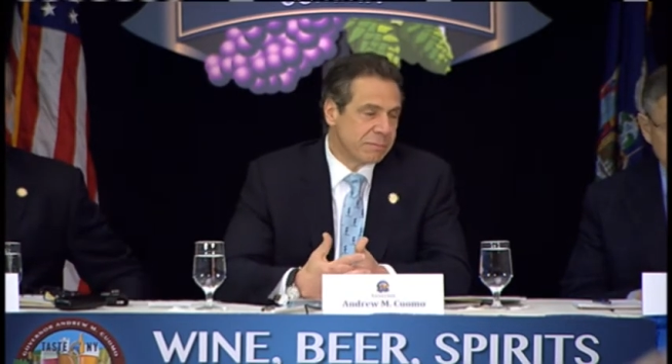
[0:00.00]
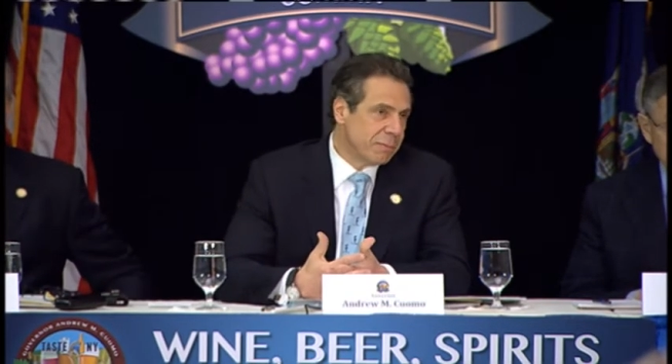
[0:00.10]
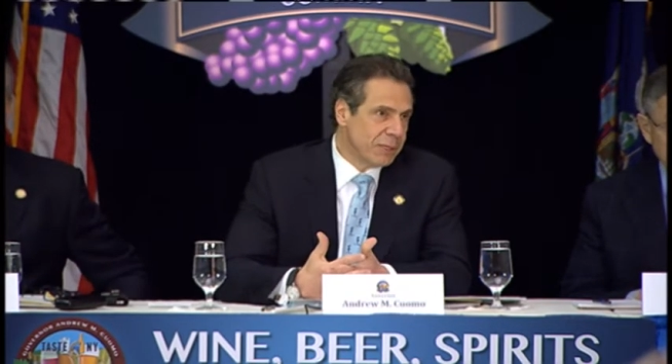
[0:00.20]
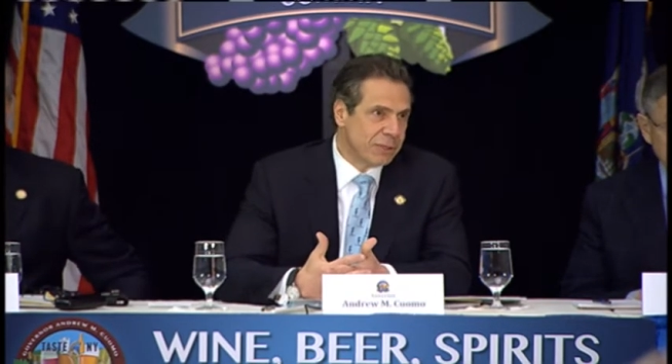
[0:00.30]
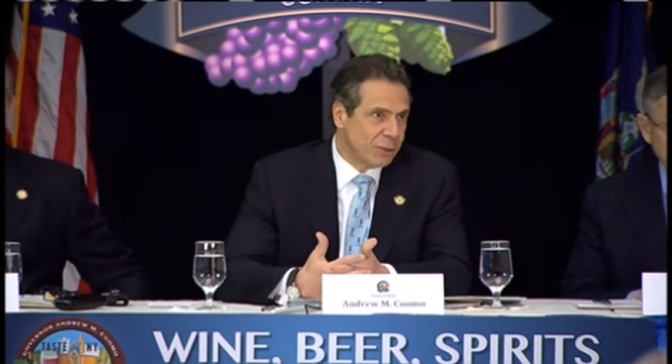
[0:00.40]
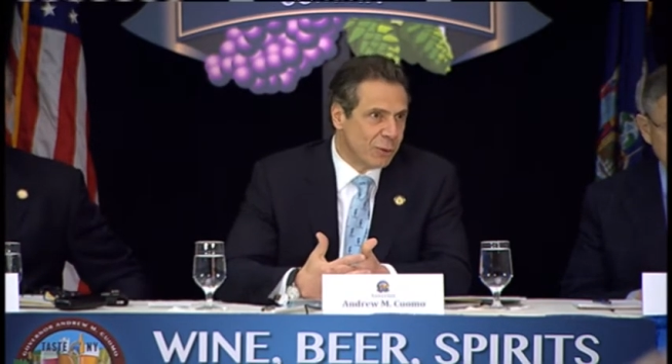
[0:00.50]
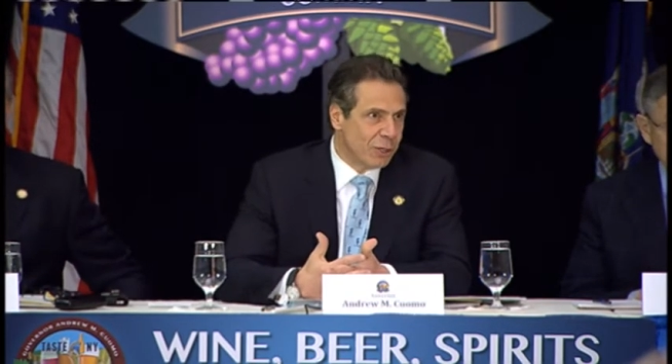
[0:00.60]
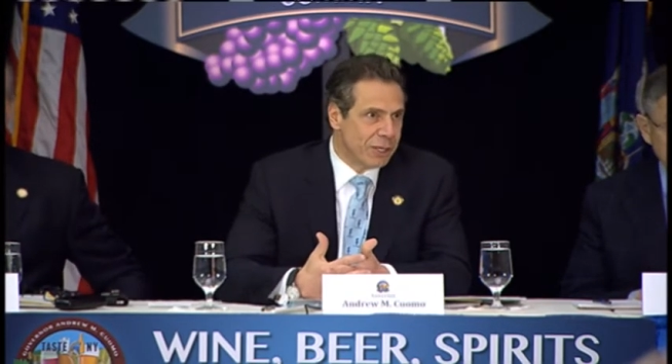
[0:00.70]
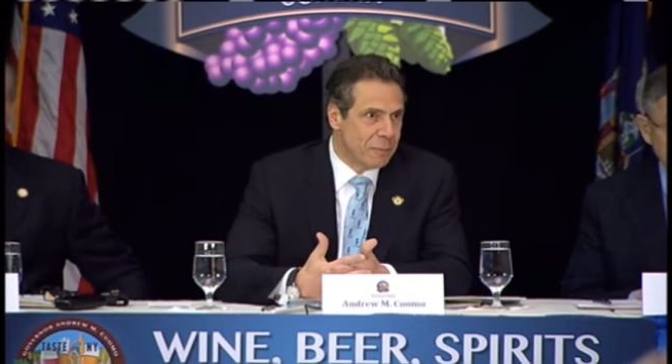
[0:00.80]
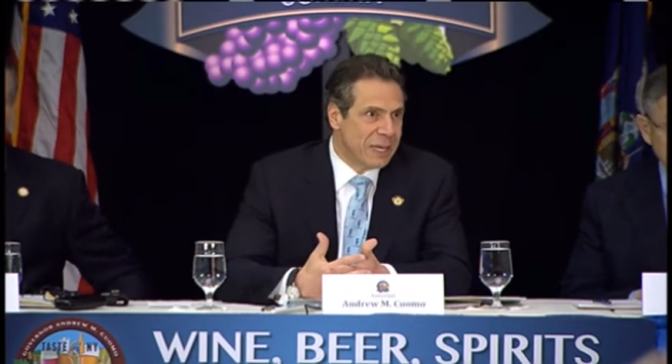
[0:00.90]
But you could
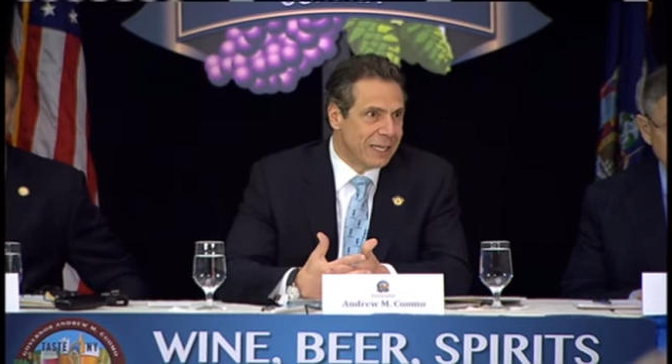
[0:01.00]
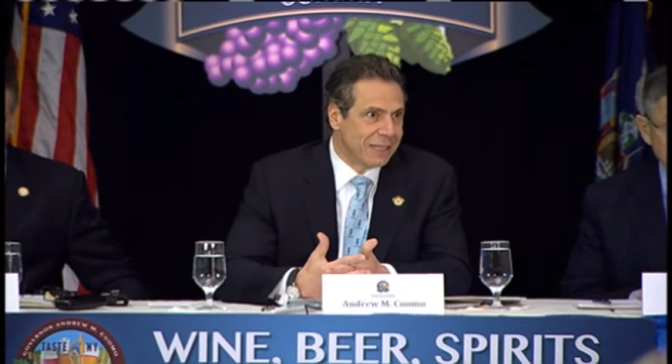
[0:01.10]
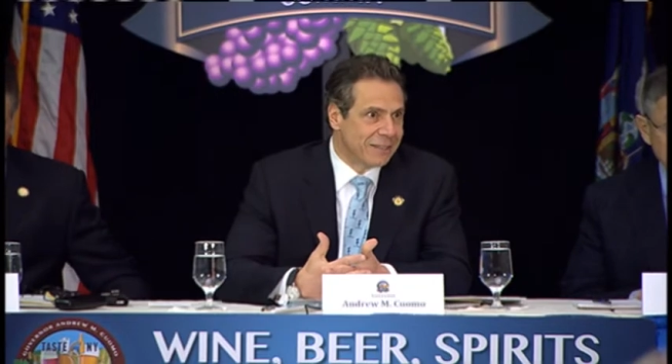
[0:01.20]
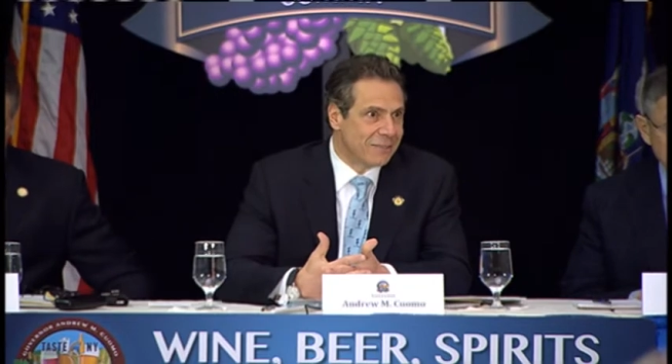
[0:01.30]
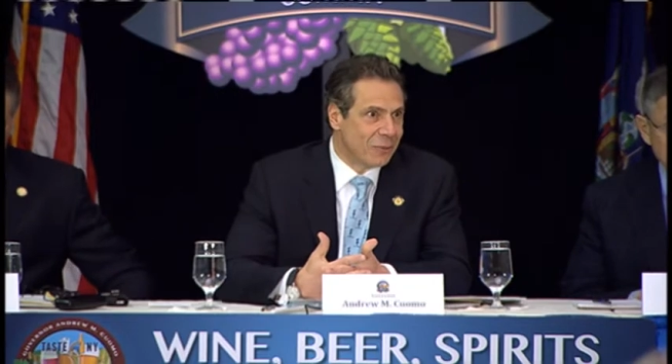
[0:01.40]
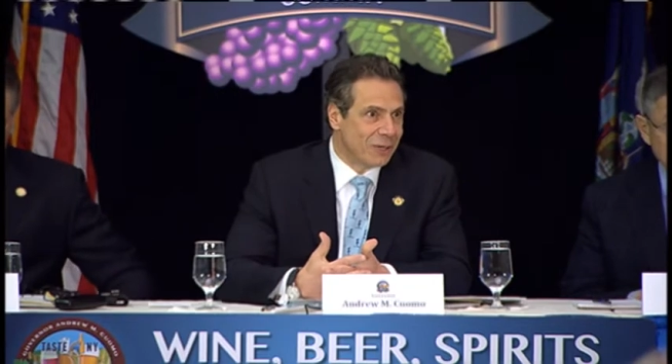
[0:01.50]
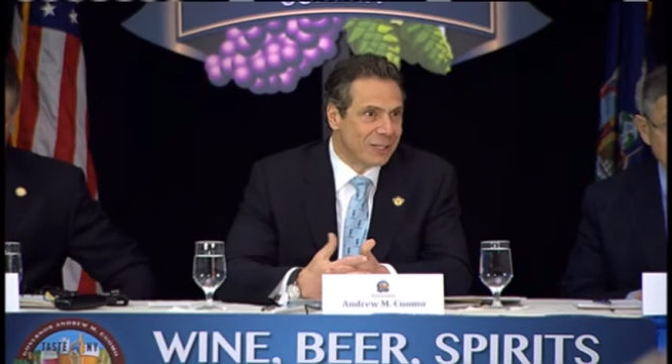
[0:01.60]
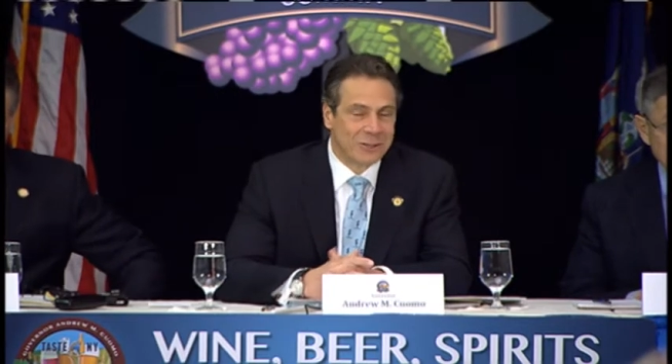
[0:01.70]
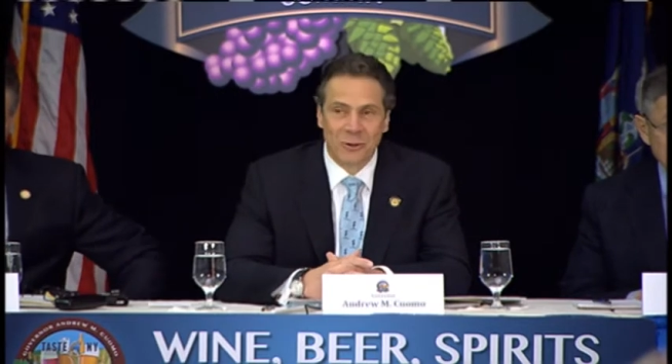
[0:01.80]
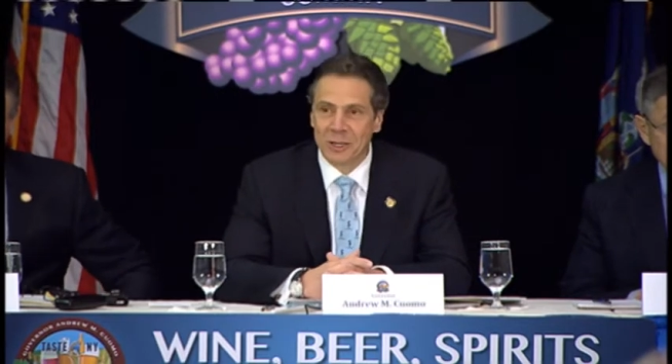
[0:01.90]
call it a meeting, if you
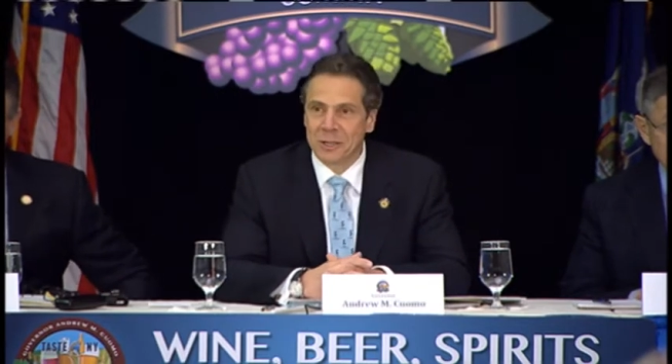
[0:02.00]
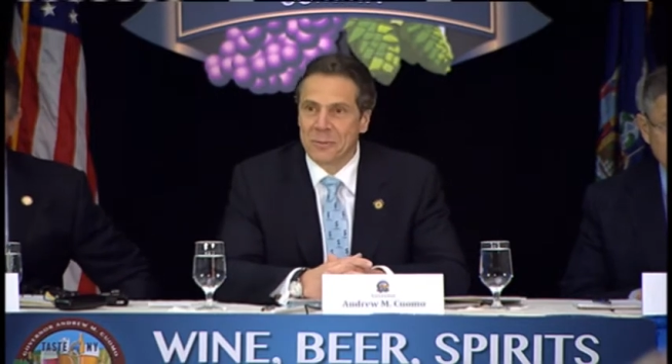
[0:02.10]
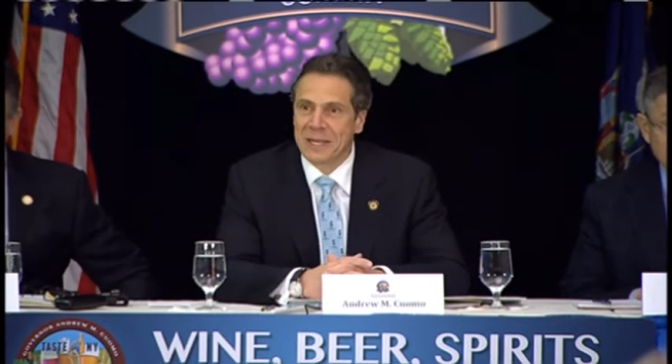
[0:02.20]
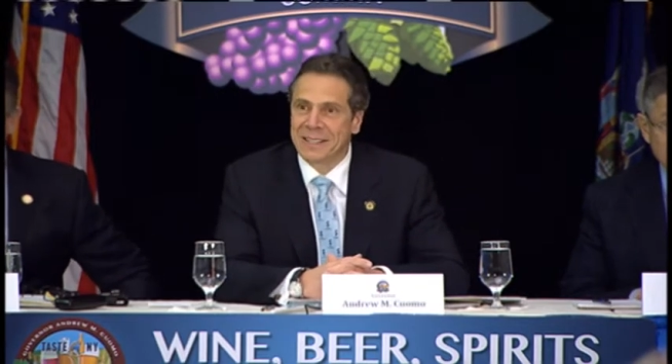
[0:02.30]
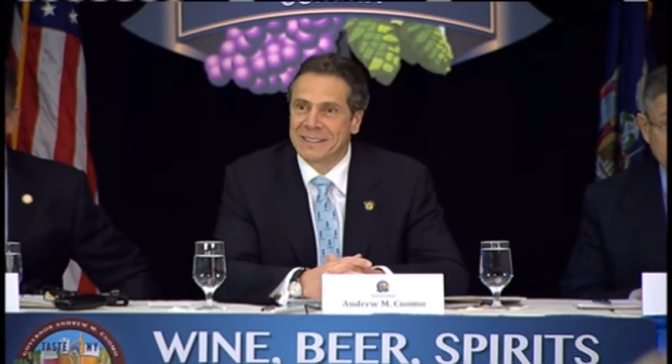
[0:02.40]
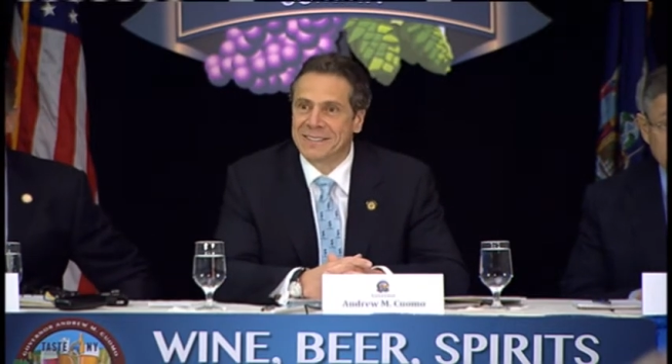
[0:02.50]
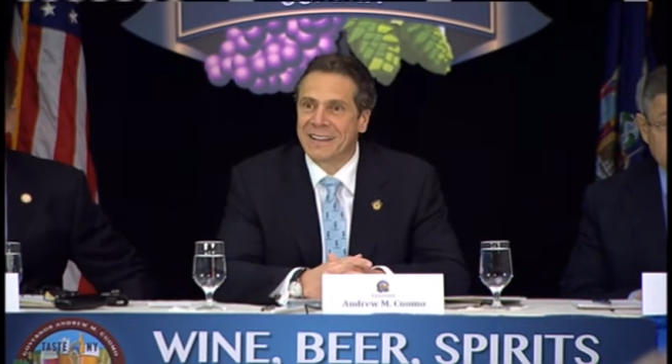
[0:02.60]
wanted to call it a meeting.